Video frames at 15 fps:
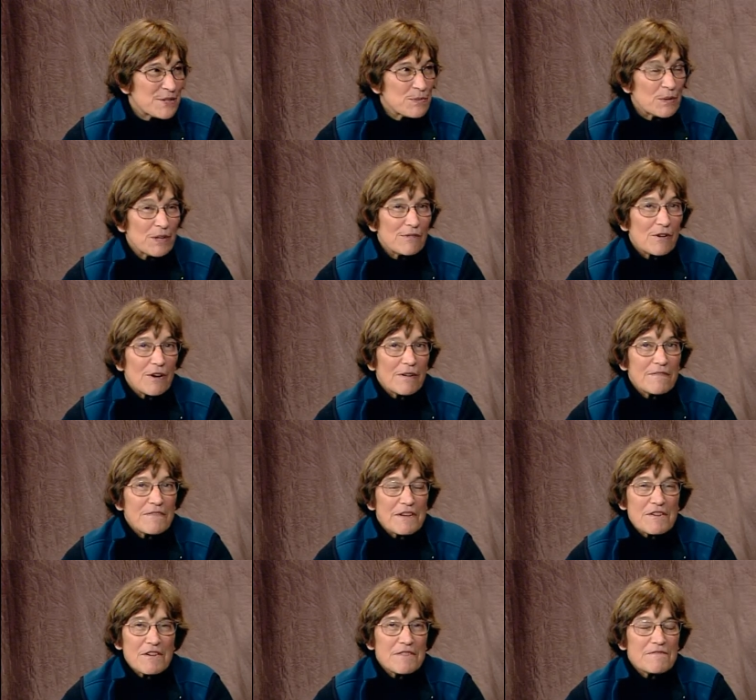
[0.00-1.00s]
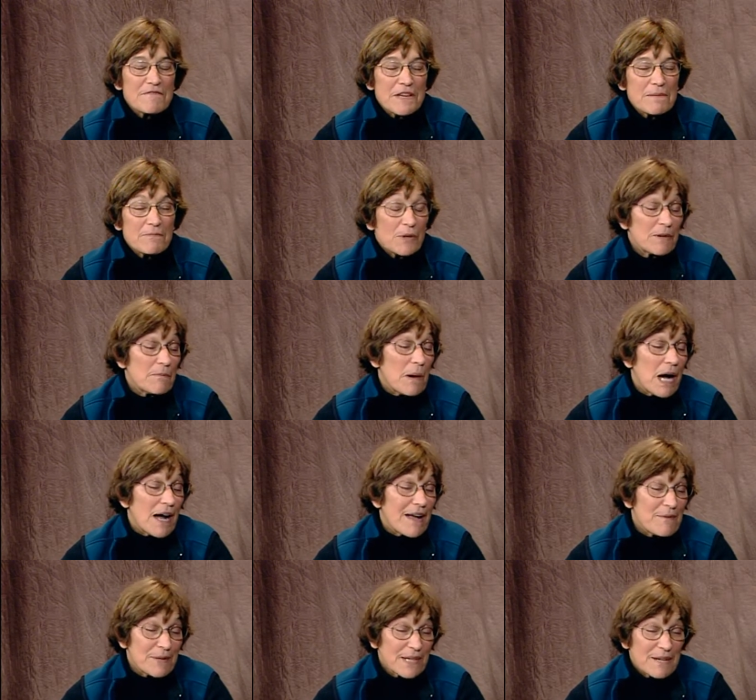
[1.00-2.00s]
was one of our very one of
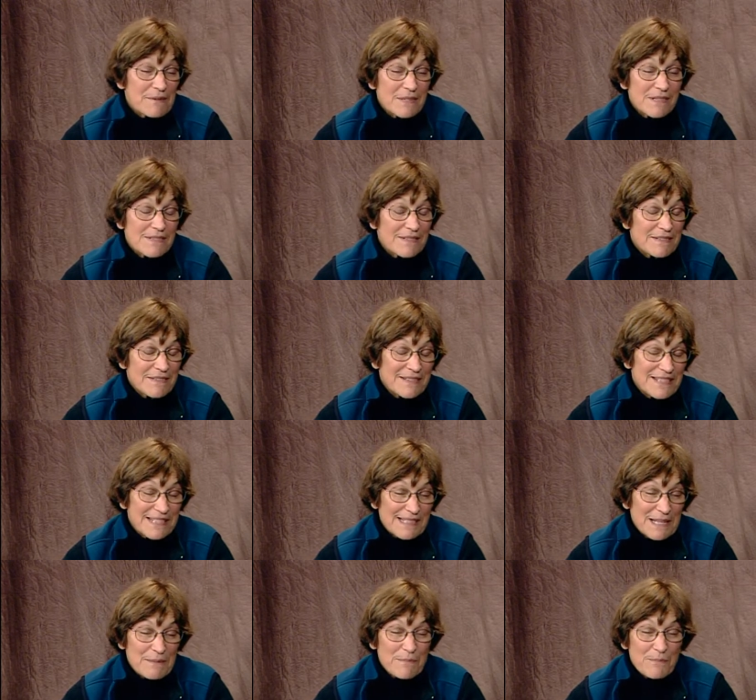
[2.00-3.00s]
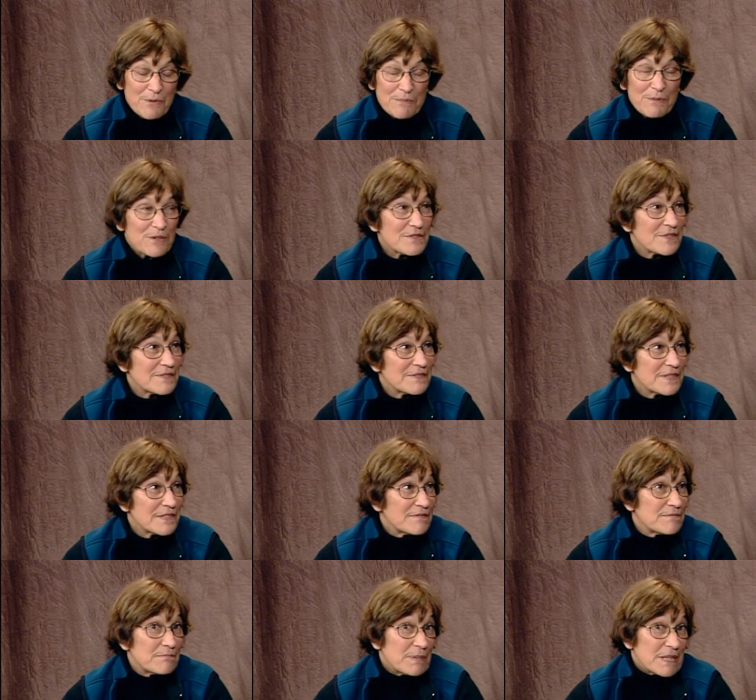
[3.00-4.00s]
my when I was a uh, select person
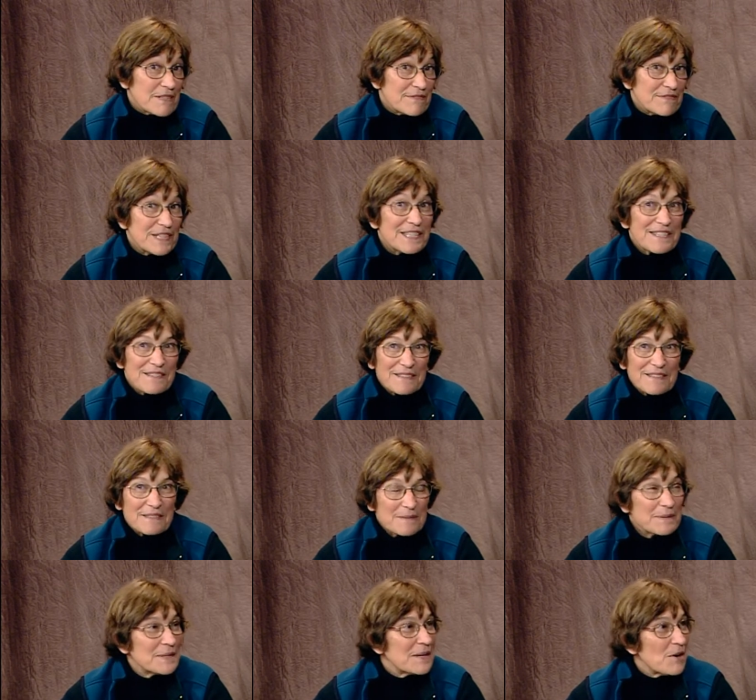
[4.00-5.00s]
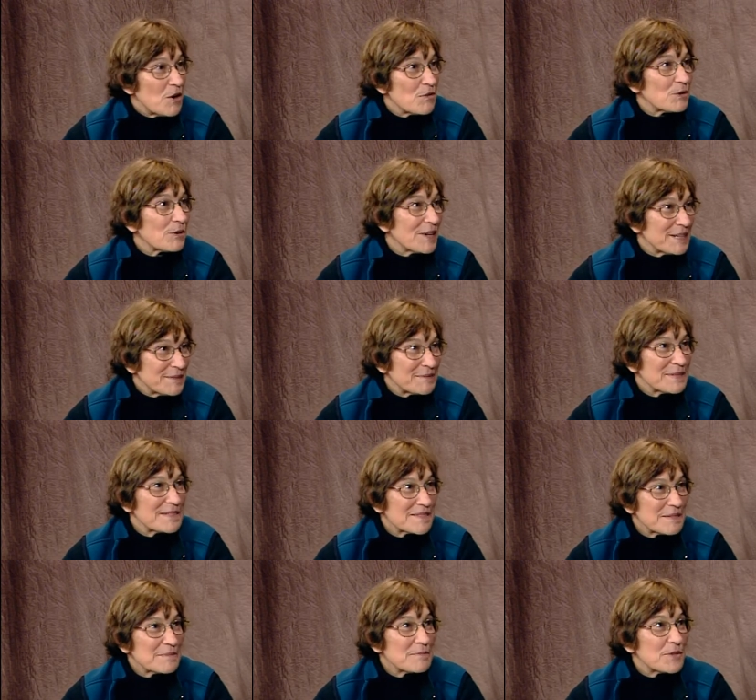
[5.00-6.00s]
big defeats on a yeah. override
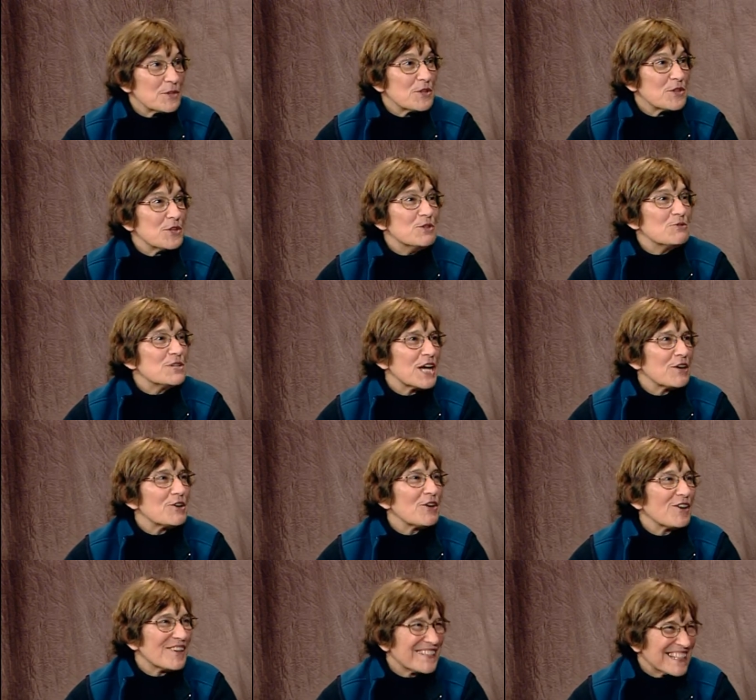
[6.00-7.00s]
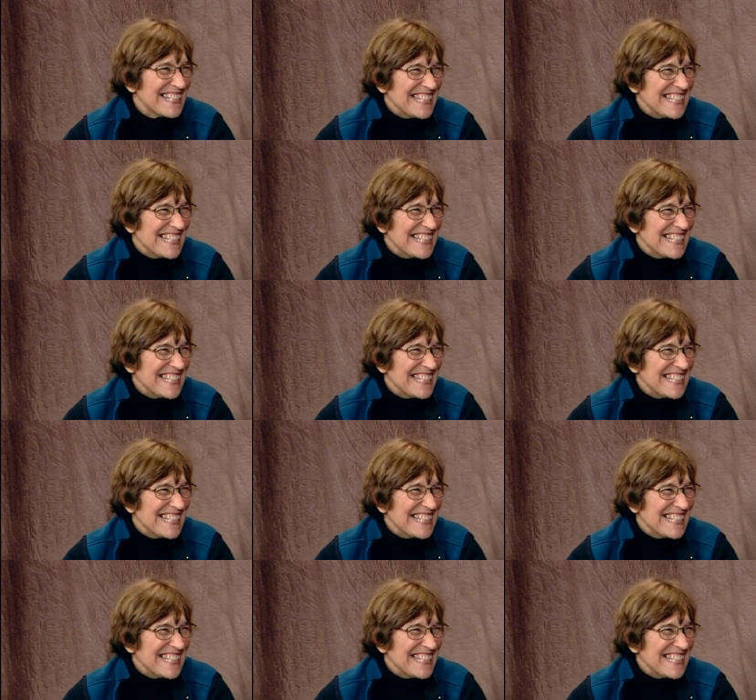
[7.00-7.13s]
was the, but the, I realized the yard. Yeah,